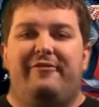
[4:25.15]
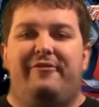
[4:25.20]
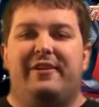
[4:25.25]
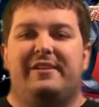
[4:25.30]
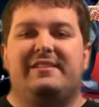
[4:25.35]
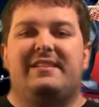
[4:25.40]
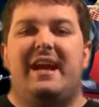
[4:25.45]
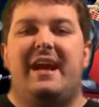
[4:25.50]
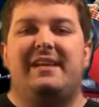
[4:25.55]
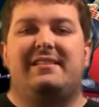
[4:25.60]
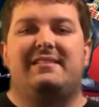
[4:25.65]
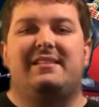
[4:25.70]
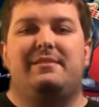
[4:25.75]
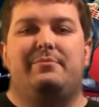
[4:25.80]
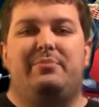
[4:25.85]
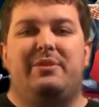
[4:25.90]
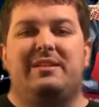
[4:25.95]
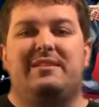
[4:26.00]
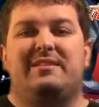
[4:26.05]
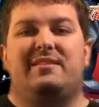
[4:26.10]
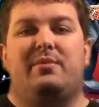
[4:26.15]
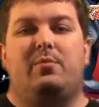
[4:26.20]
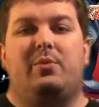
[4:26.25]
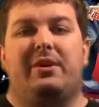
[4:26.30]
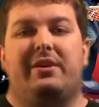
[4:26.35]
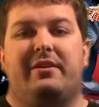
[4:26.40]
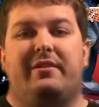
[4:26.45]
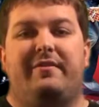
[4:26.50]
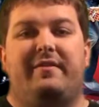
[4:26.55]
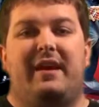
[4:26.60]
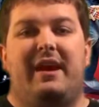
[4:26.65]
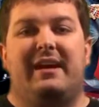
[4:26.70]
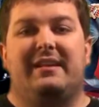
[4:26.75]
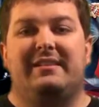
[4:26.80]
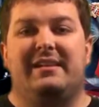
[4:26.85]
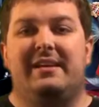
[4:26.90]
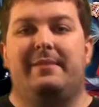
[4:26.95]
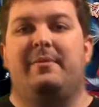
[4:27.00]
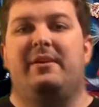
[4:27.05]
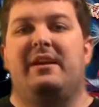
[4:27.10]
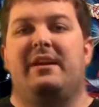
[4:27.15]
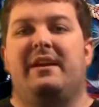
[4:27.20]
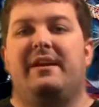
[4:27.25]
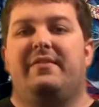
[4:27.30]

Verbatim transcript: Fantastic Beasts and Where to Find Them.